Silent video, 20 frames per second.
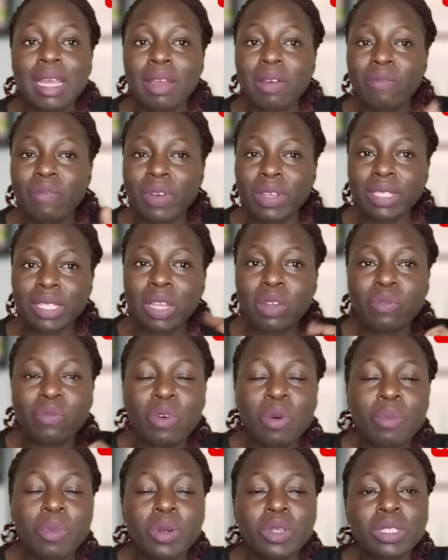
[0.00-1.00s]
First and
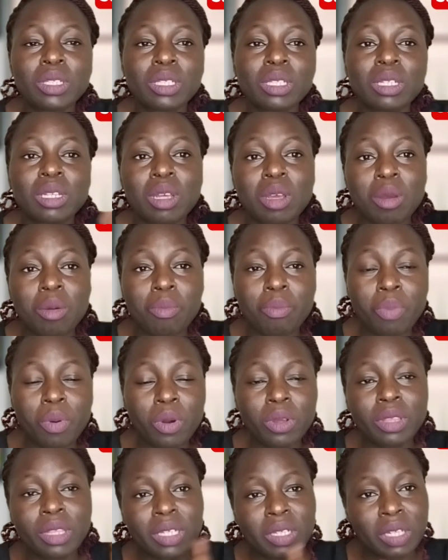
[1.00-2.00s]
foremost,
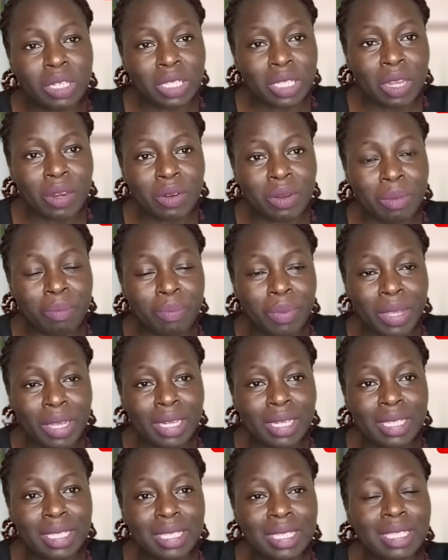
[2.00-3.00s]
both treasury
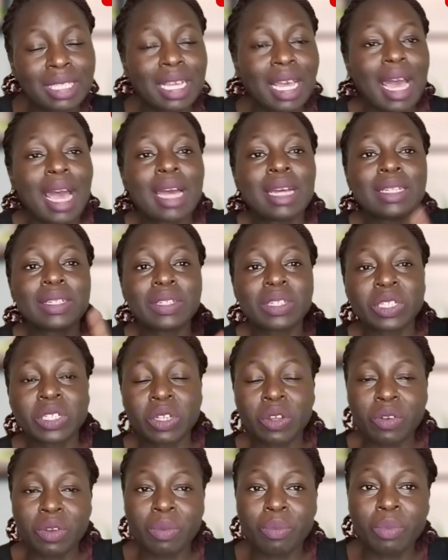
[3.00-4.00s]
bills and
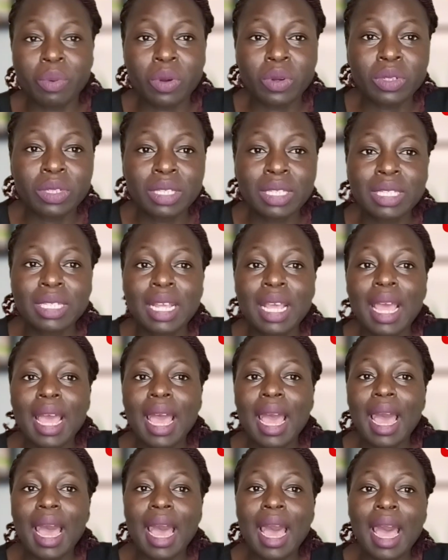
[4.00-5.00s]
treasury bonds
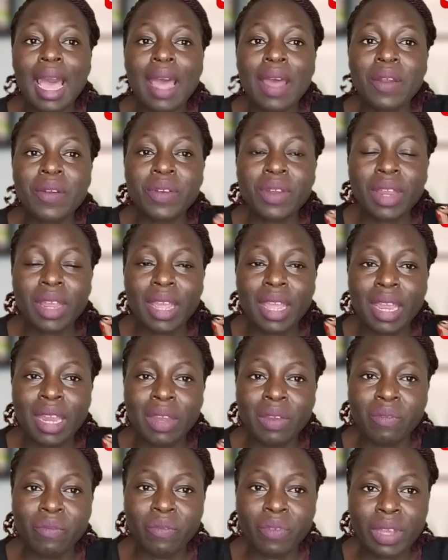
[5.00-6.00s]
are
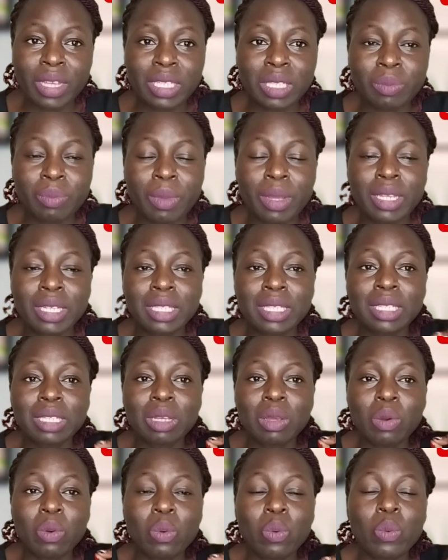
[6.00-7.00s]
investments
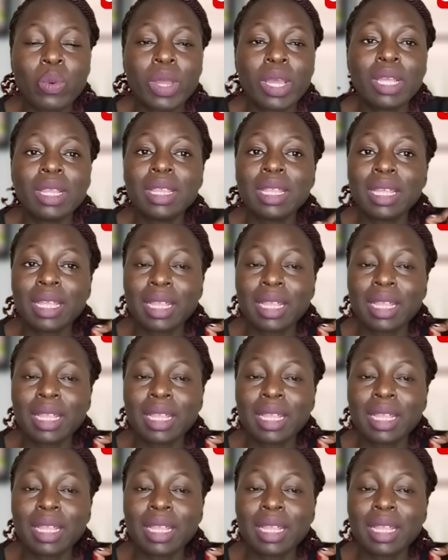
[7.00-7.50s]
with